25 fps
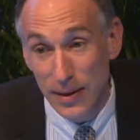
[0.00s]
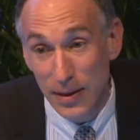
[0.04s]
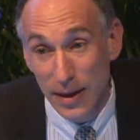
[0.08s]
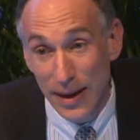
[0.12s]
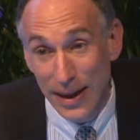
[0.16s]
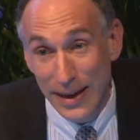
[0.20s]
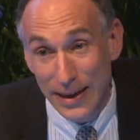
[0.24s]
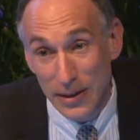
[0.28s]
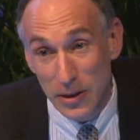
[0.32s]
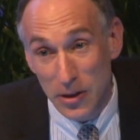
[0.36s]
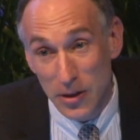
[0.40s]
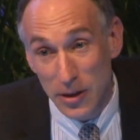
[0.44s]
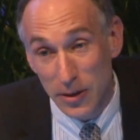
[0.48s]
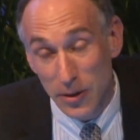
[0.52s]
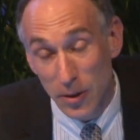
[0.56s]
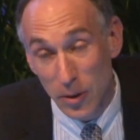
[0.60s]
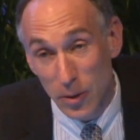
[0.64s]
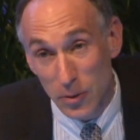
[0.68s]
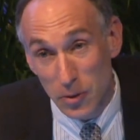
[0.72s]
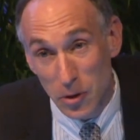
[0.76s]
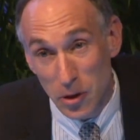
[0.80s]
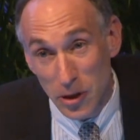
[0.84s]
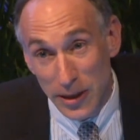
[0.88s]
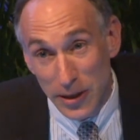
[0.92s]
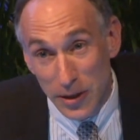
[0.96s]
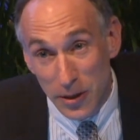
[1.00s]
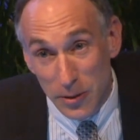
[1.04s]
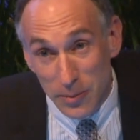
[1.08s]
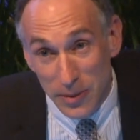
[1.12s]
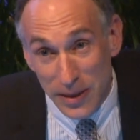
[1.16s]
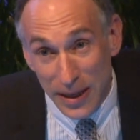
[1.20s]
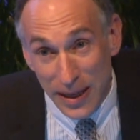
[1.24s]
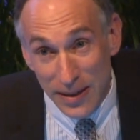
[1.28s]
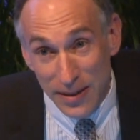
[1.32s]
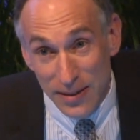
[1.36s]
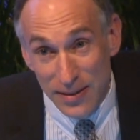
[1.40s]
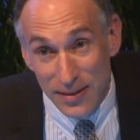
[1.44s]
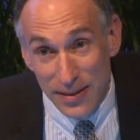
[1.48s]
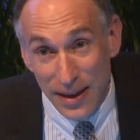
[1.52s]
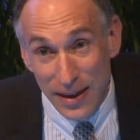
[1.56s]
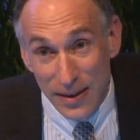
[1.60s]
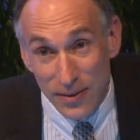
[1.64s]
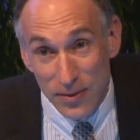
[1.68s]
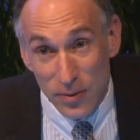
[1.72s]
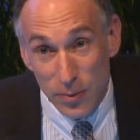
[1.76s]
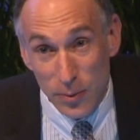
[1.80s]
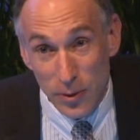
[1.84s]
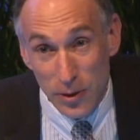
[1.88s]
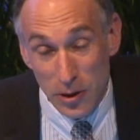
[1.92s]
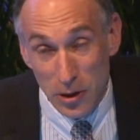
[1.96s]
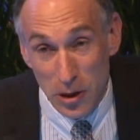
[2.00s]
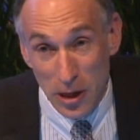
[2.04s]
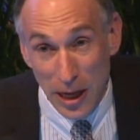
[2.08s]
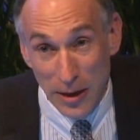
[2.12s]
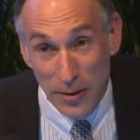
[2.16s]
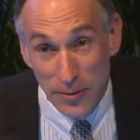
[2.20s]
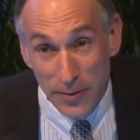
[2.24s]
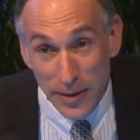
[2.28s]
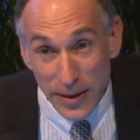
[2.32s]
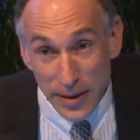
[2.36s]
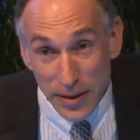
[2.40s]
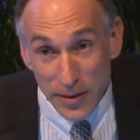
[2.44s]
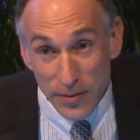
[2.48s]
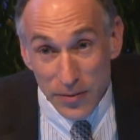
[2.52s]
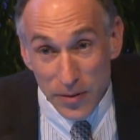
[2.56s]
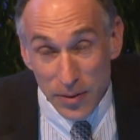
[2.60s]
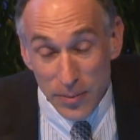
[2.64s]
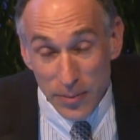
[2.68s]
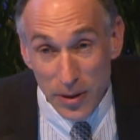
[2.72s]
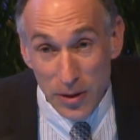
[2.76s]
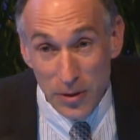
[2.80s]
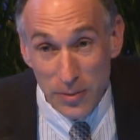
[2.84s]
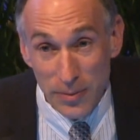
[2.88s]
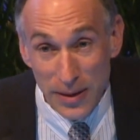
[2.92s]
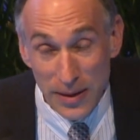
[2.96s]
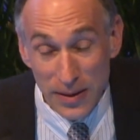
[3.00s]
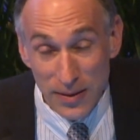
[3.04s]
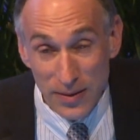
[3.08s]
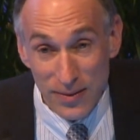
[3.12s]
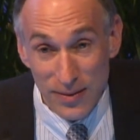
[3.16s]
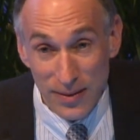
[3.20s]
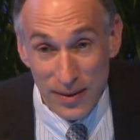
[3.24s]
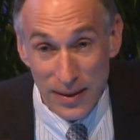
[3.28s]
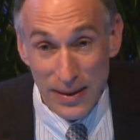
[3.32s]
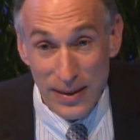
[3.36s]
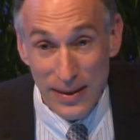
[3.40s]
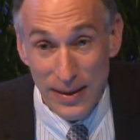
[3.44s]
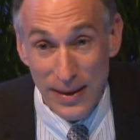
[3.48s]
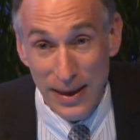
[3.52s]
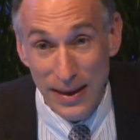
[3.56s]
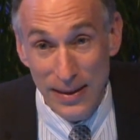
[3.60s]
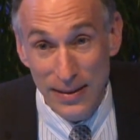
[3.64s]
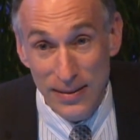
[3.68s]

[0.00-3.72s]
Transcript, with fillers: ancient whole genome data sets were generated from humans, and